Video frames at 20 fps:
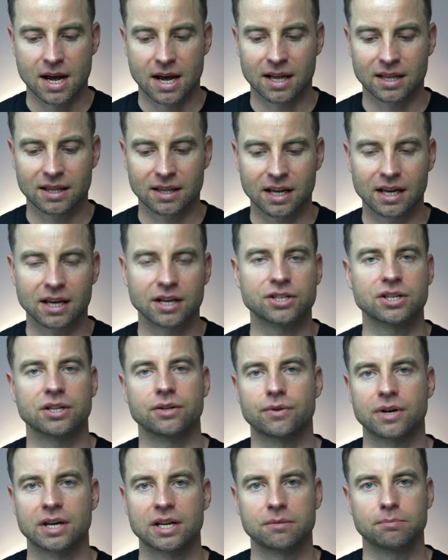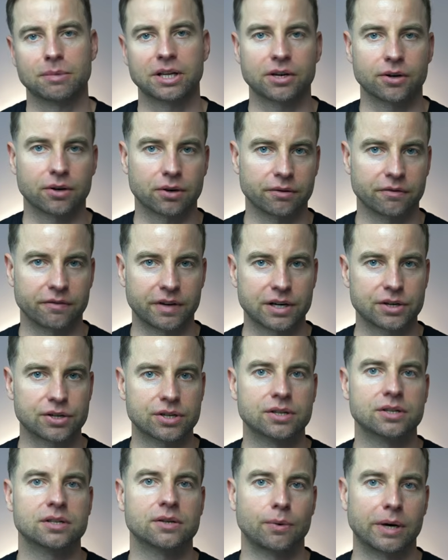and they generate better
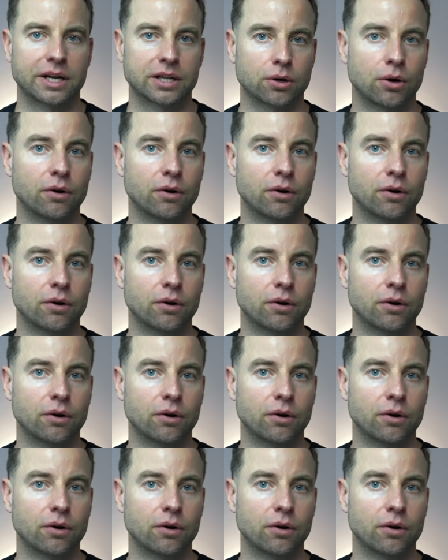conversions quite